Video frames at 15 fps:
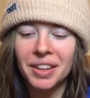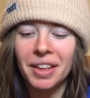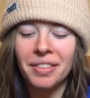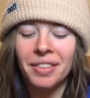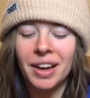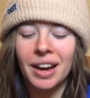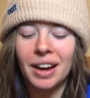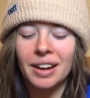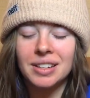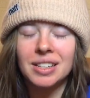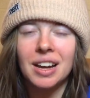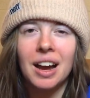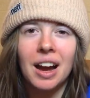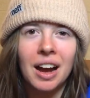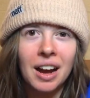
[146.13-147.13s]
that
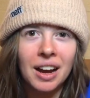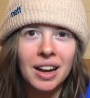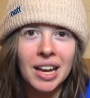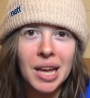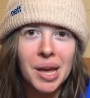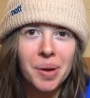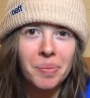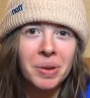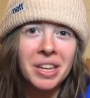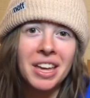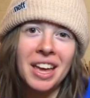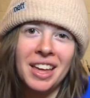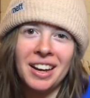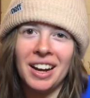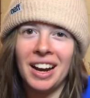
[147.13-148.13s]
I am
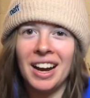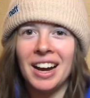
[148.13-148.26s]
an